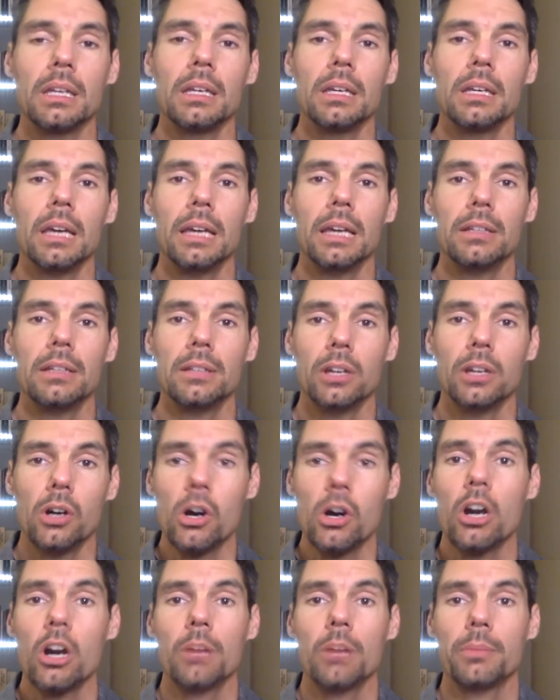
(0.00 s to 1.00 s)
and
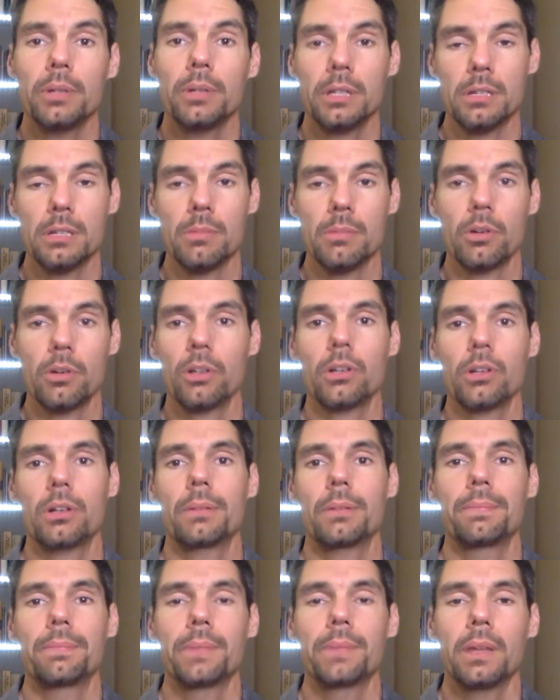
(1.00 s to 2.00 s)
harm him or her.
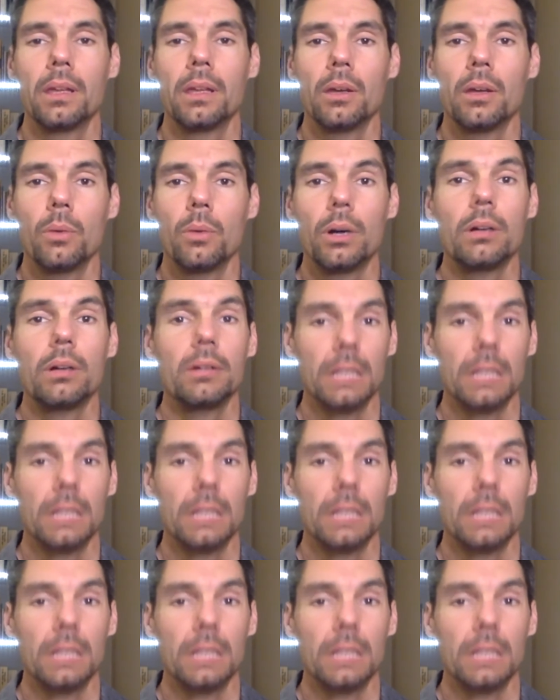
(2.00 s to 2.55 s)
Well,